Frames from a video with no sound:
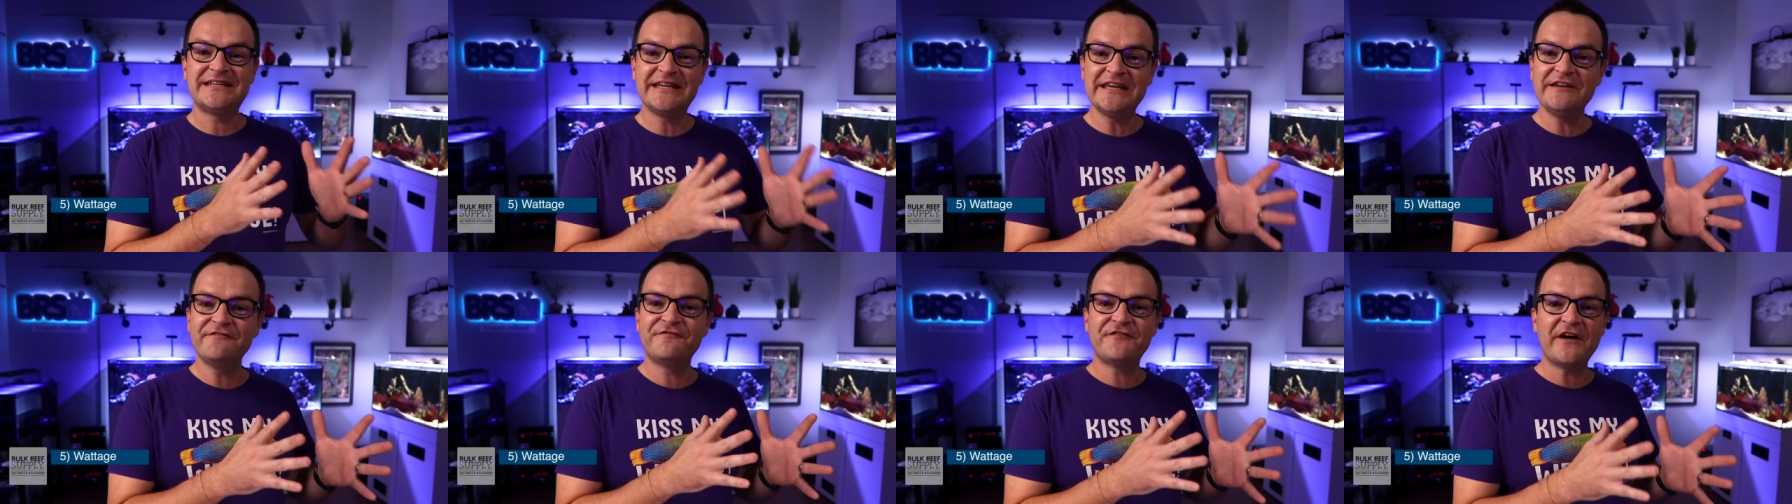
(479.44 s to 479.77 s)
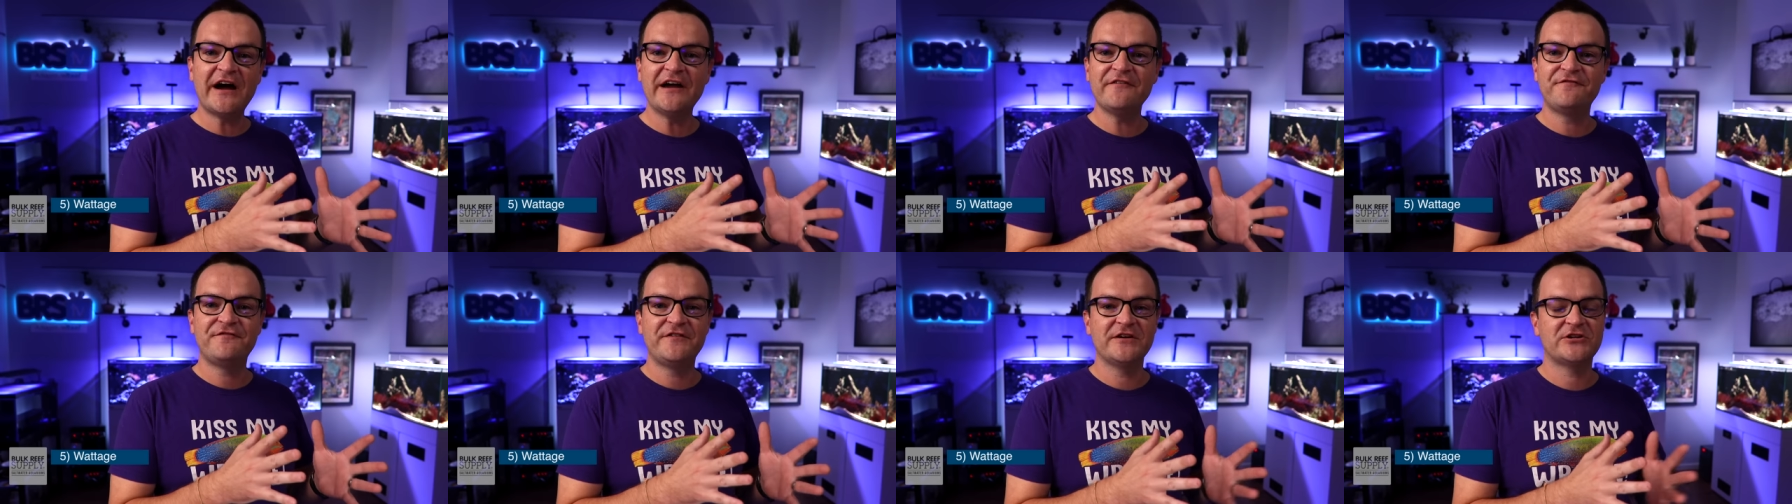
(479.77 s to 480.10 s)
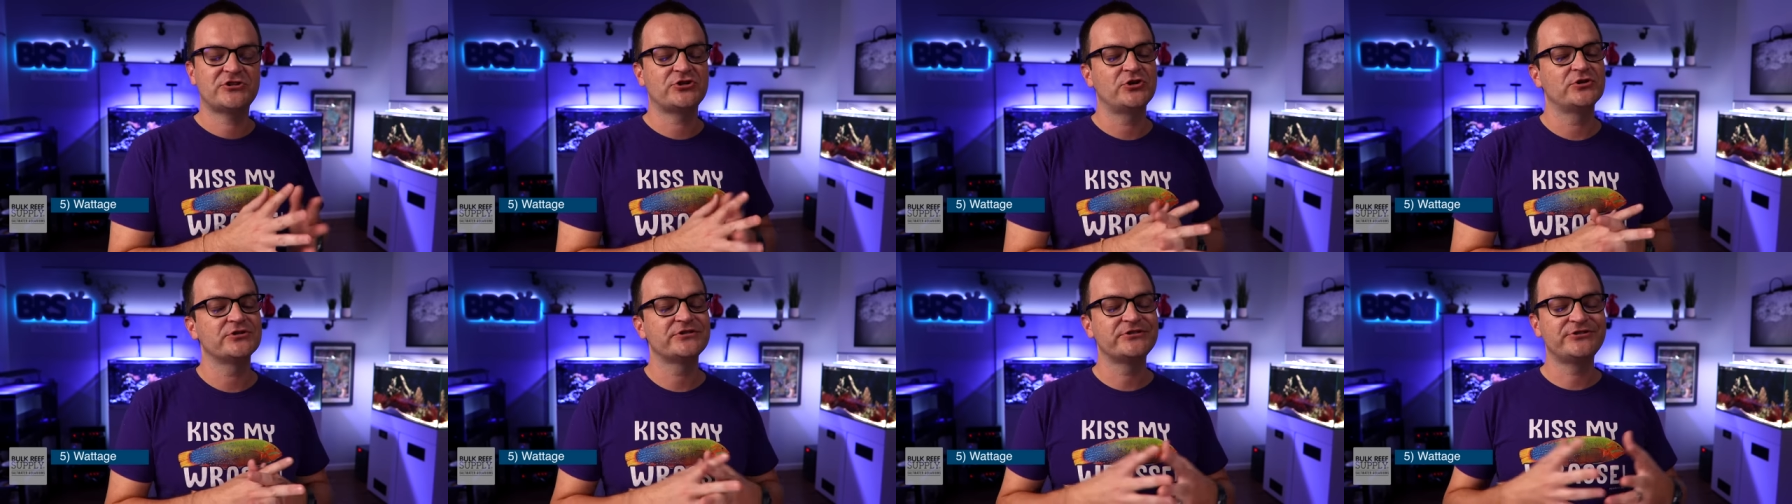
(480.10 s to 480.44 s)
T5
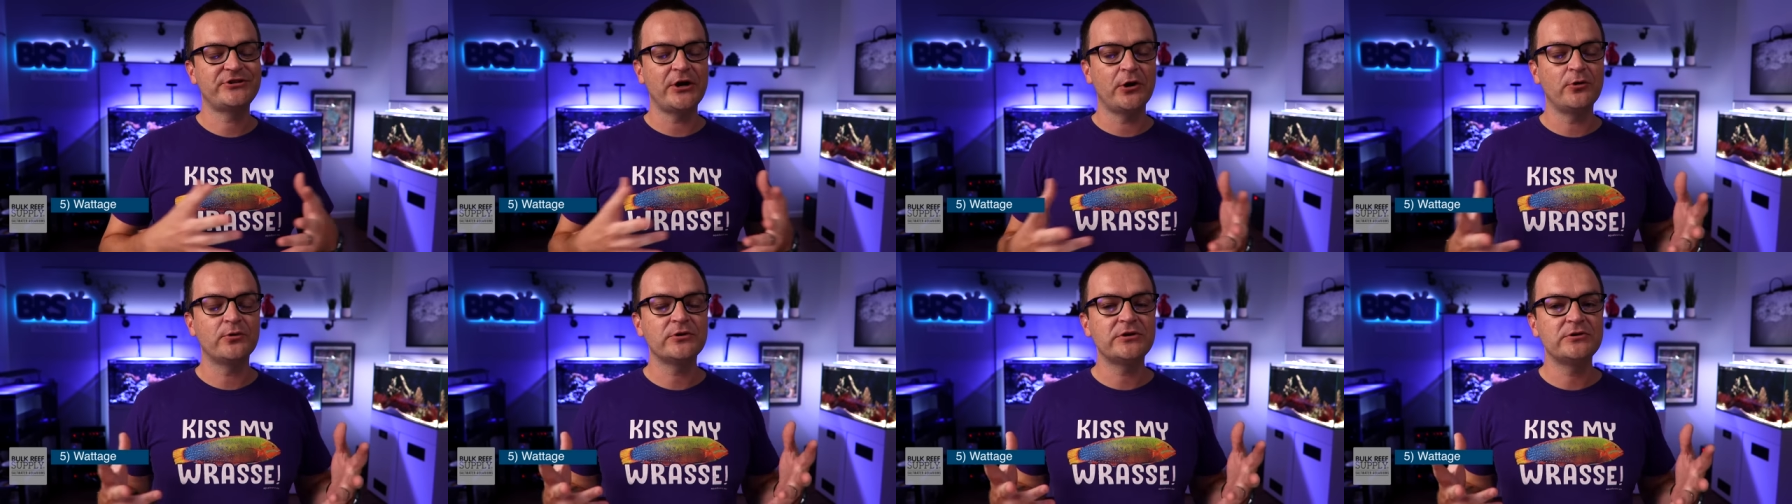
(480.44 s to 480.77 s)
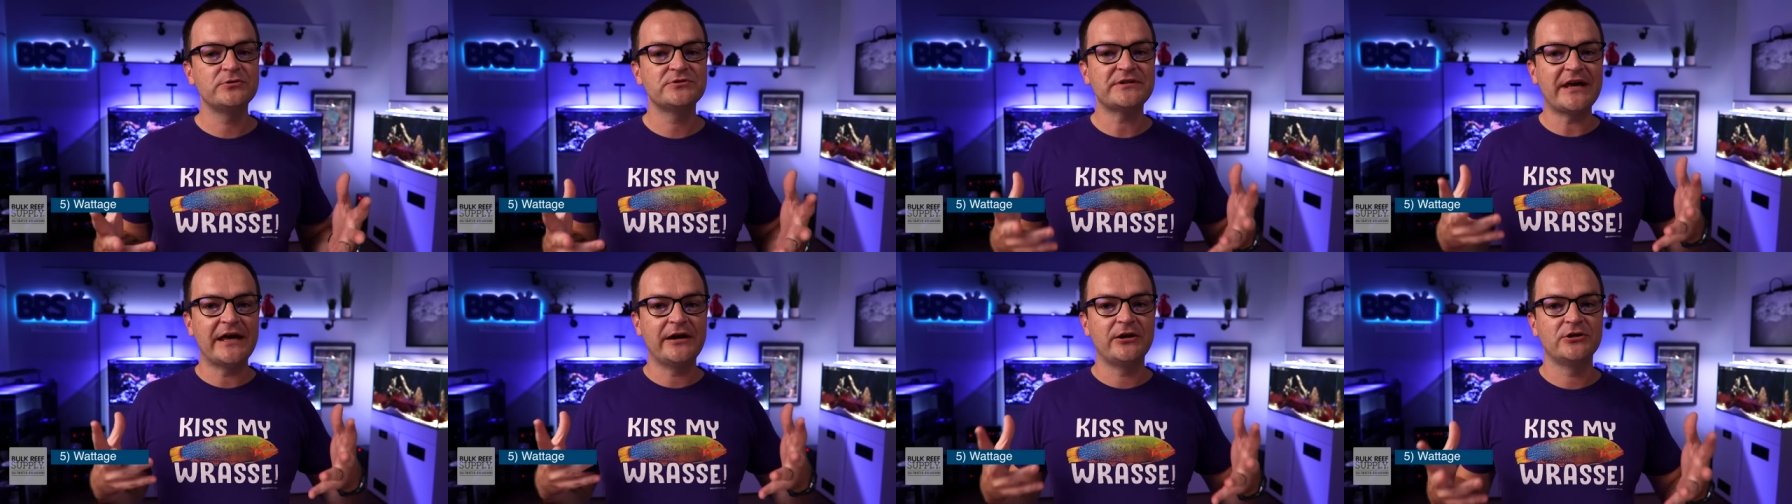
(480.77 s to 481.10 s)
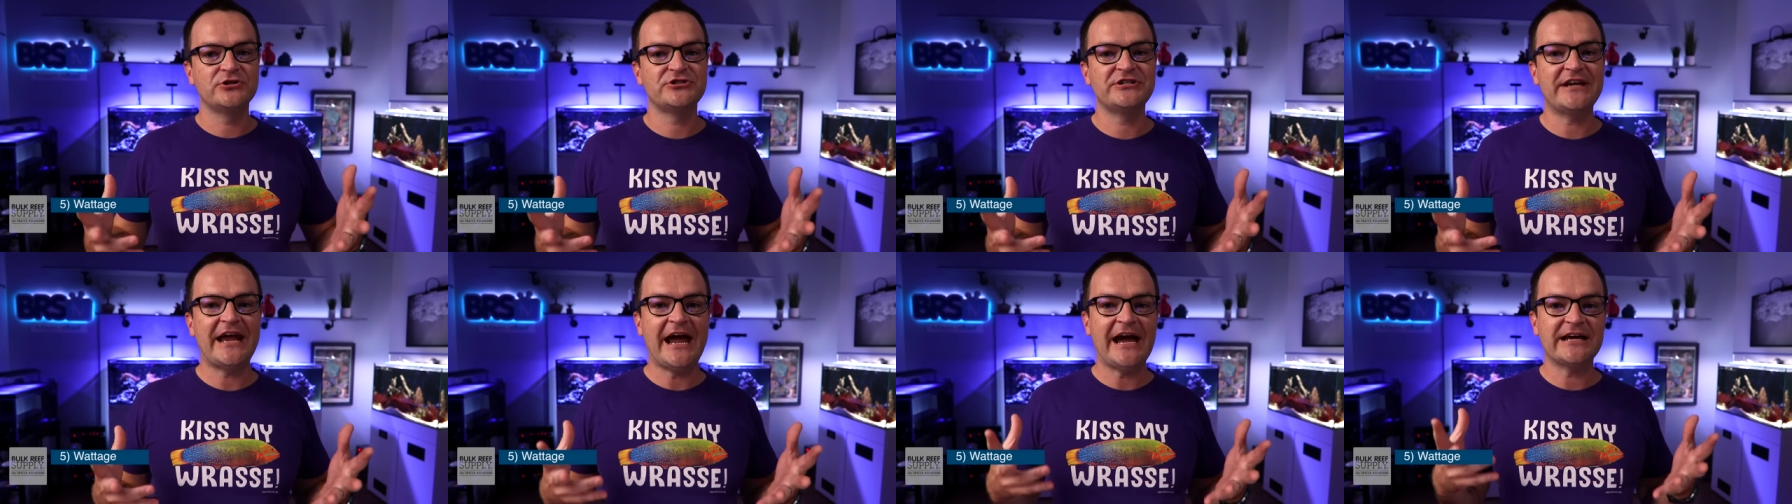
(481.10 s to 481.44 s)
fixtures don't use
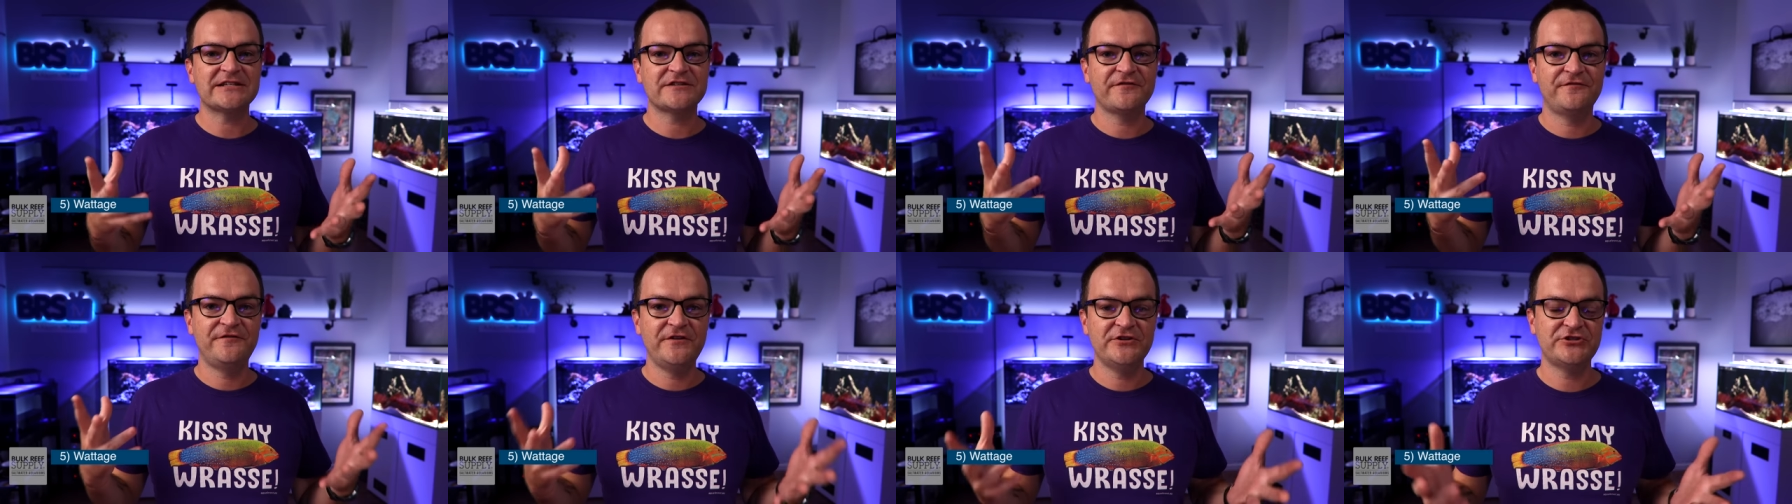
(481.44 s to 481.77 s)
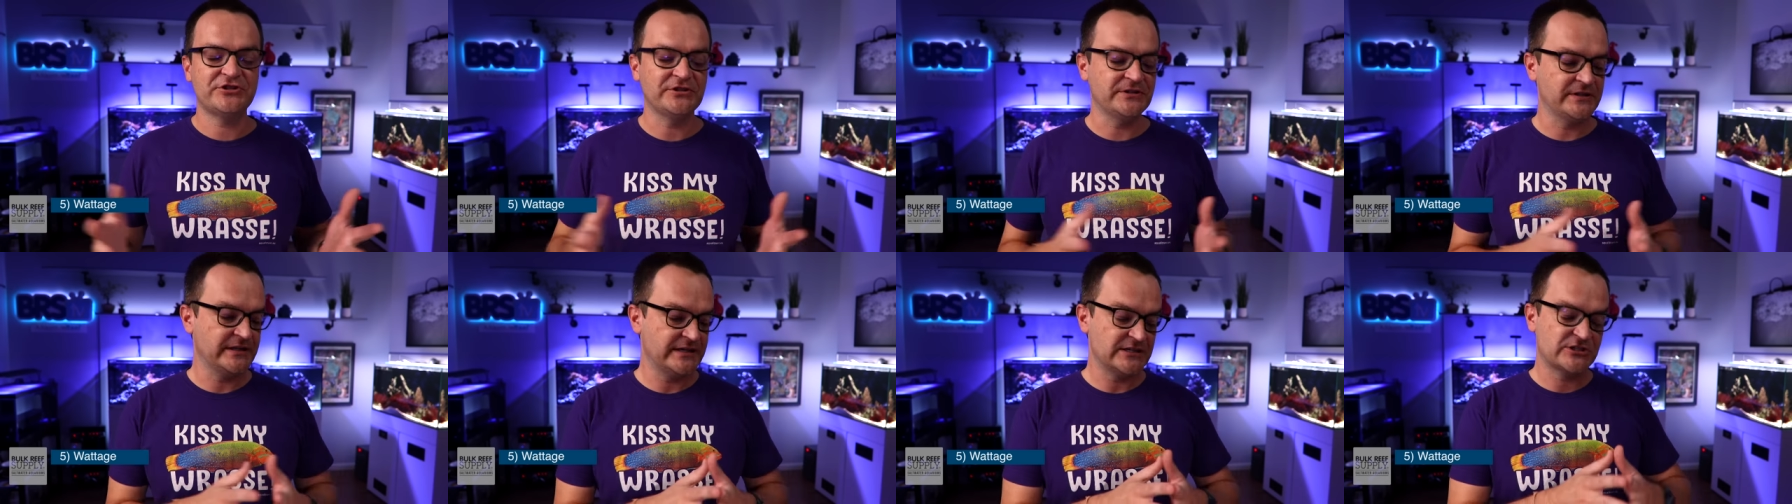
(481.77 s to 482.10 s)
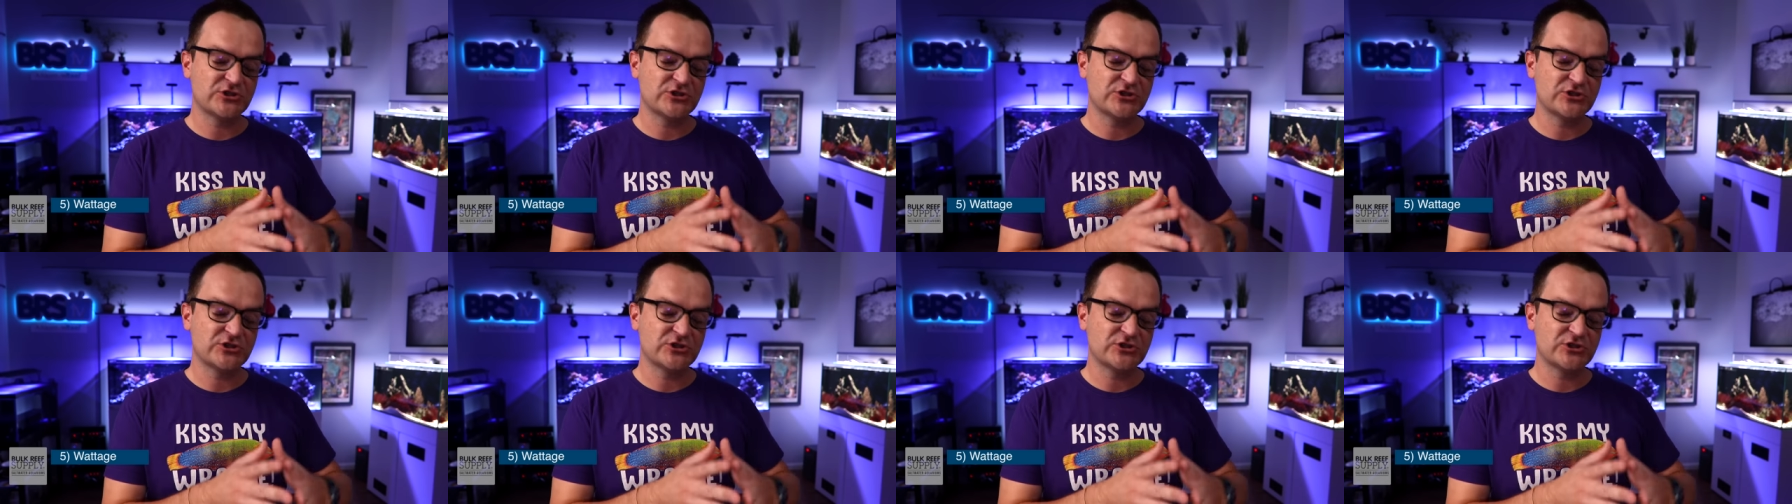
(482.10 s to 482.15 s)
energy as efficiently,